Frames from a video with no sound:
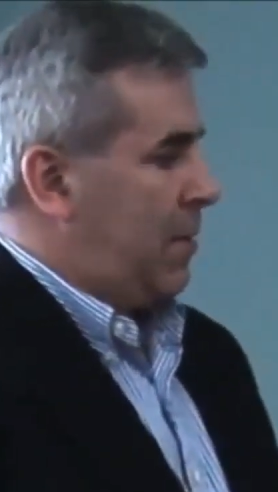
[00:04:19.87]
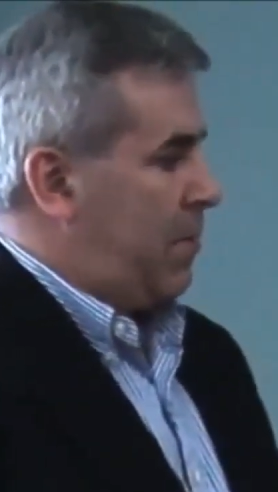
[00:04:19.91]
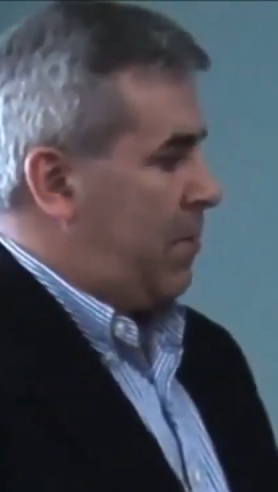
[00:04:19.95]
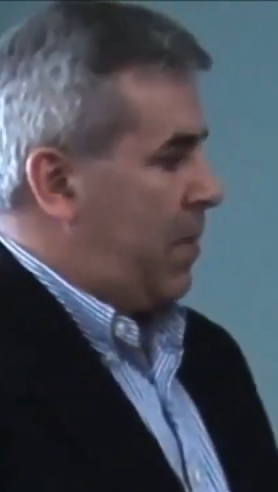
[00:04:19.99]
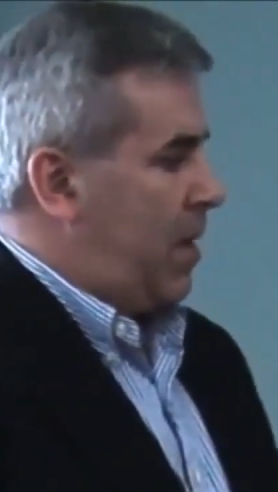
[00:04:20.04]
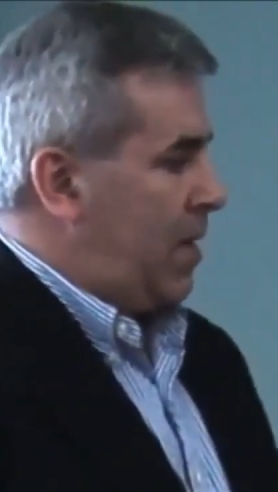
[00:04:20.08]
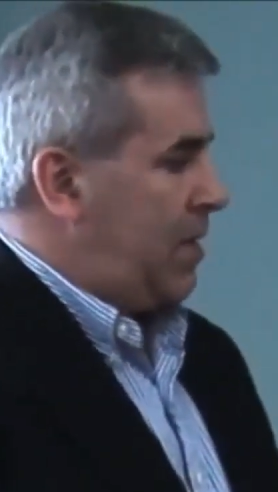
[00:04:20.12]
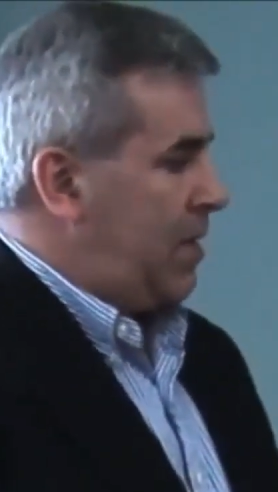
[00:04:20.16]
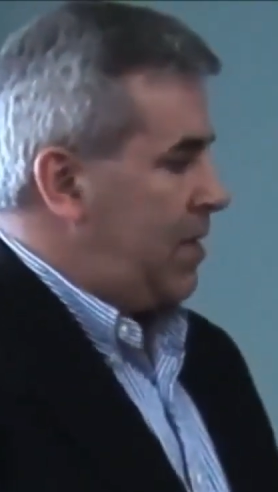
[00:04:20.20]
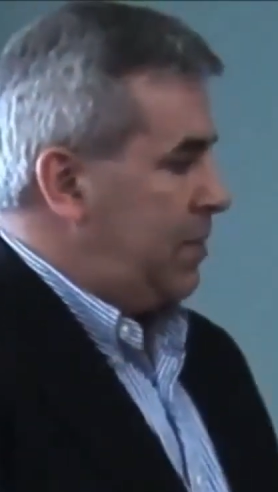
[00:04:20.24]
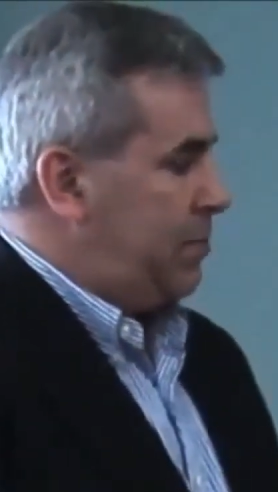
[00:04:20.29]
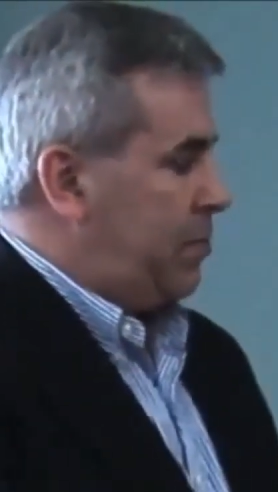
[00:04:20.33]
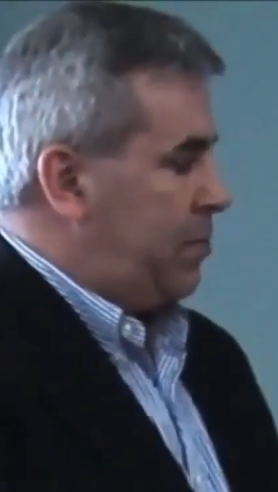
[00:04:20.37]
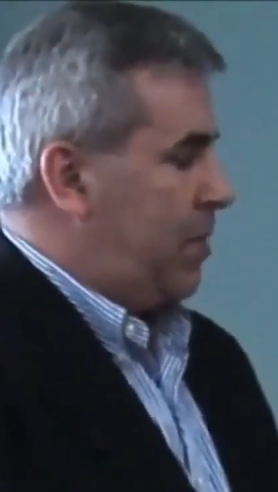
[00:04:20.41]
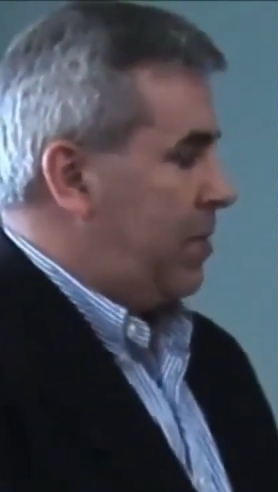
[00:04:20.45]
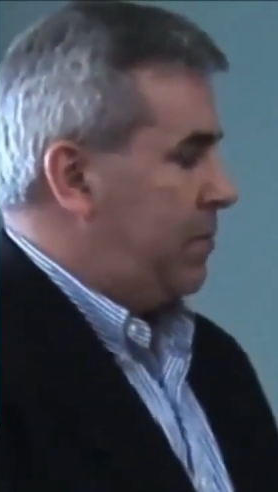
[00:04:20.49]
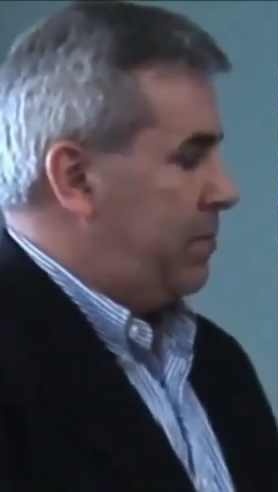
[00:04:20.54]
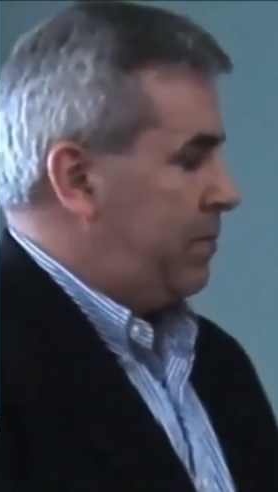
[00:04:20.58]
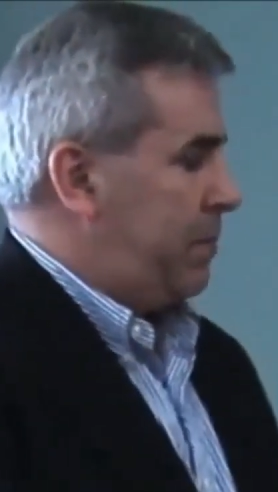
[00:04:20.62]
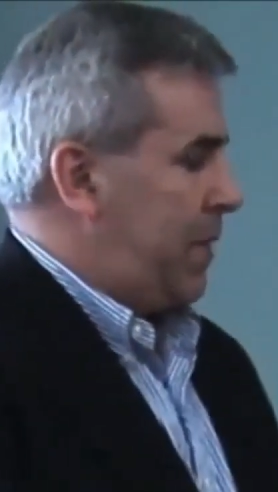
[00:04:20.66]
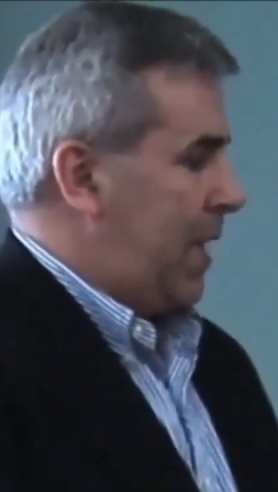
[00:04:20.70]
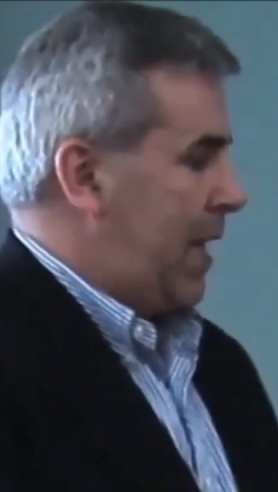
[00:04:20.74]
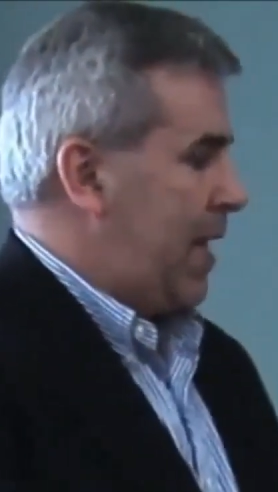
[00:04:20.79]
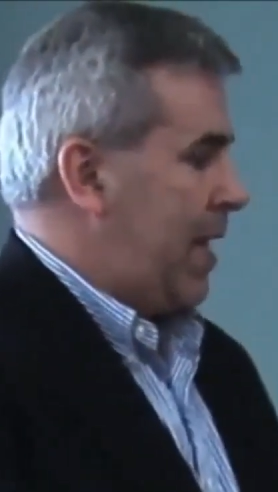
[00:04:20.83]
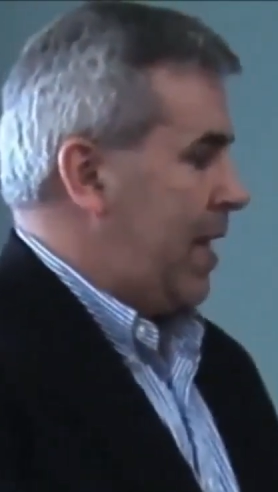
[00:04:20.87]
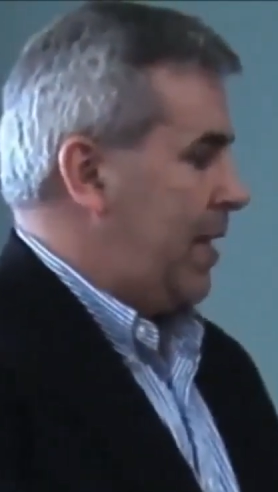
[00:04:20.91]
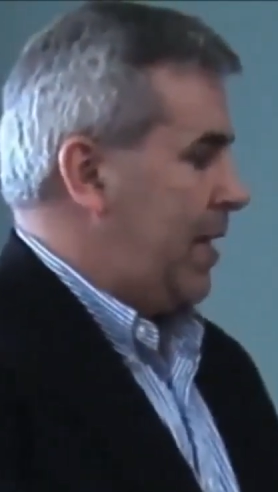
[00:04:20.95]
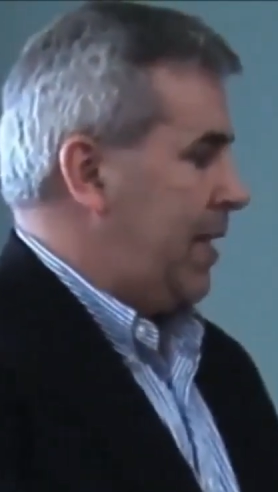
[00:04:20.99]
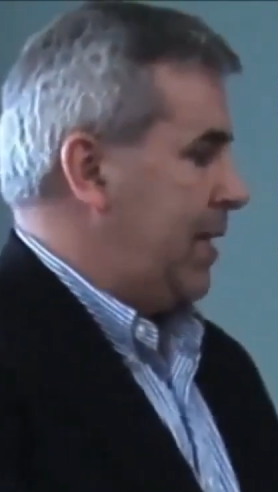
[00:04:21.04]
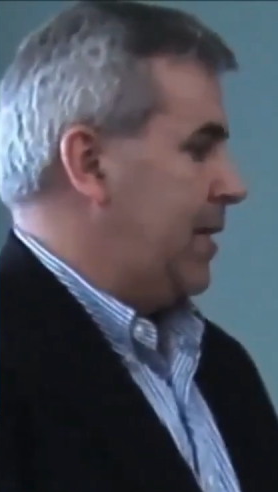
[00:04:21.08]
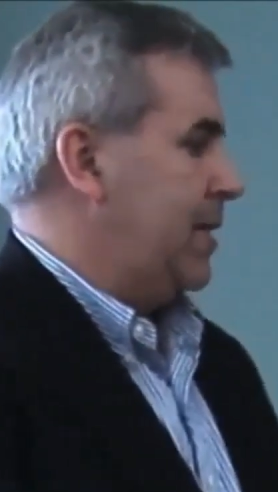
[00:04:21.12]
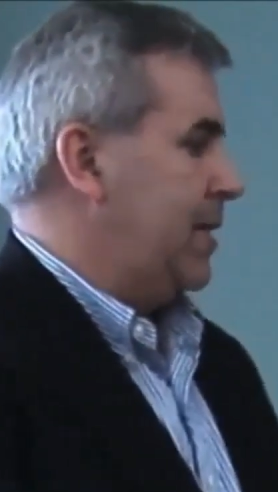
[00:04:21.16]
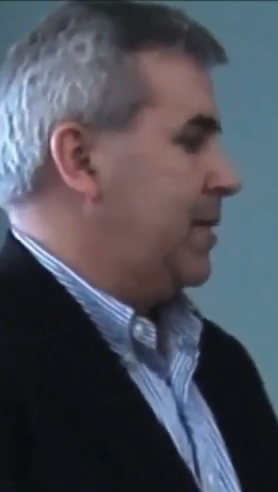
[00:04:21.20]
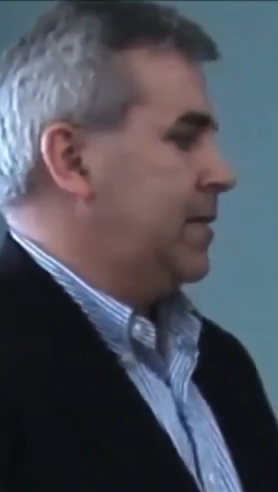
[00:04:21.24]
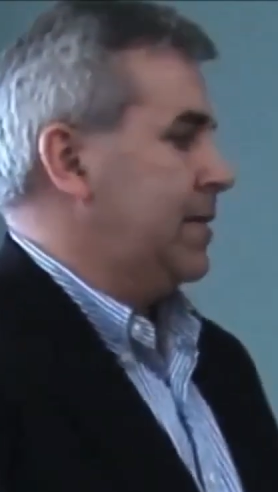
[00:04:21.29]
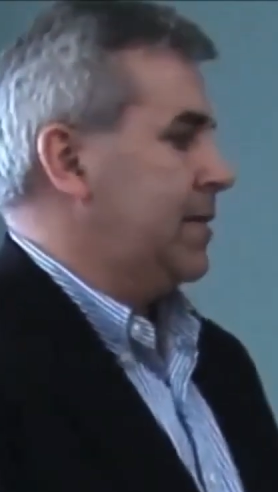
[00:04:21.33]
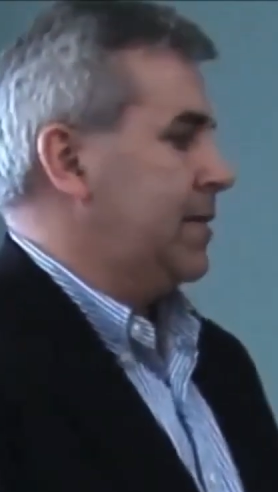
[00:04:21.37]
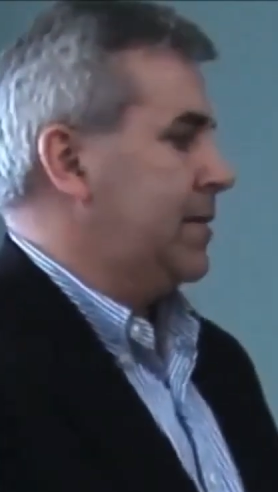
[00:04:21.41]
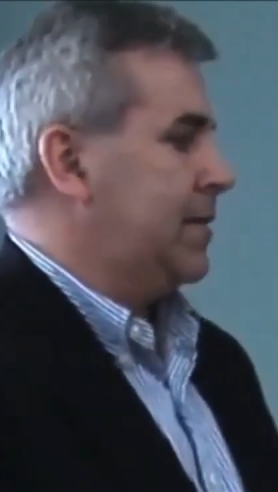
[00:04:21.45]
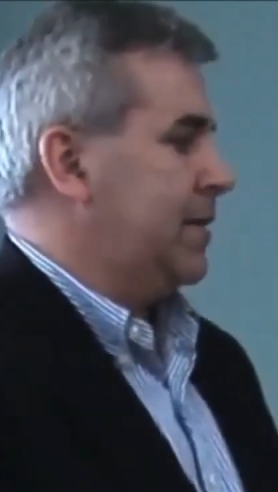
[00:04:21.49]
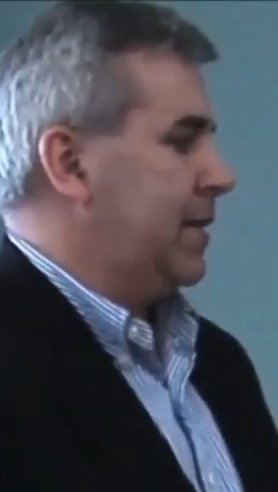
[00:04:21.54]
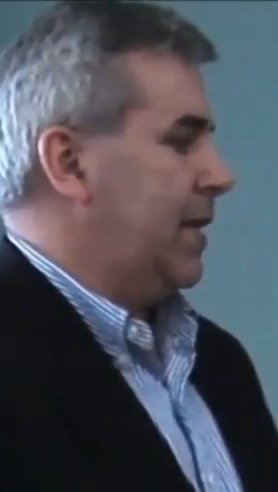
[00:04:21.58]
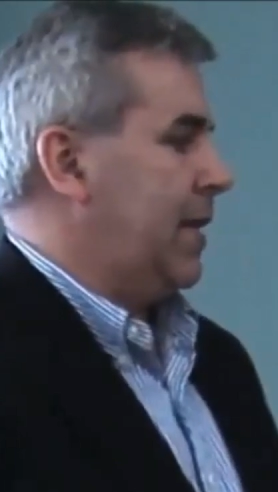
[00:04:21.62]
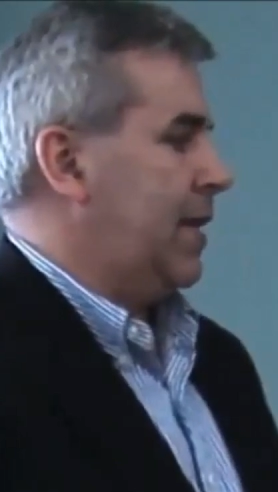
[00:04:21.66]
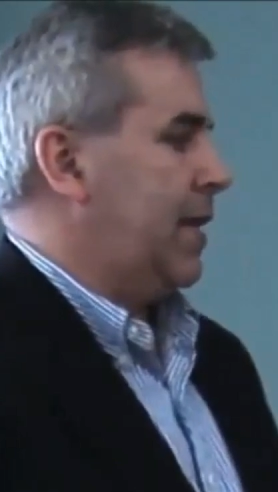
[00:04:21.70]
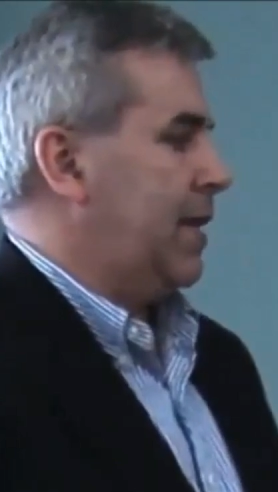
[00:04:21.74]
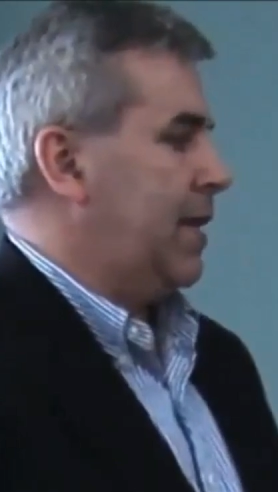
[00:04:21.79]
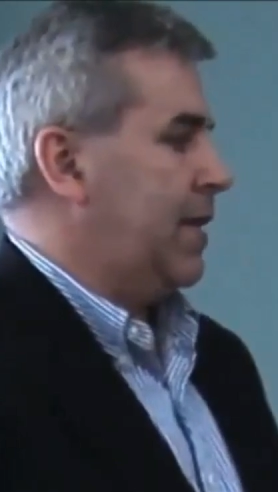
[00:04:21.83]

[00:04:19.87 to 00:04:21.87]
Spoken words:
Our marketing plan is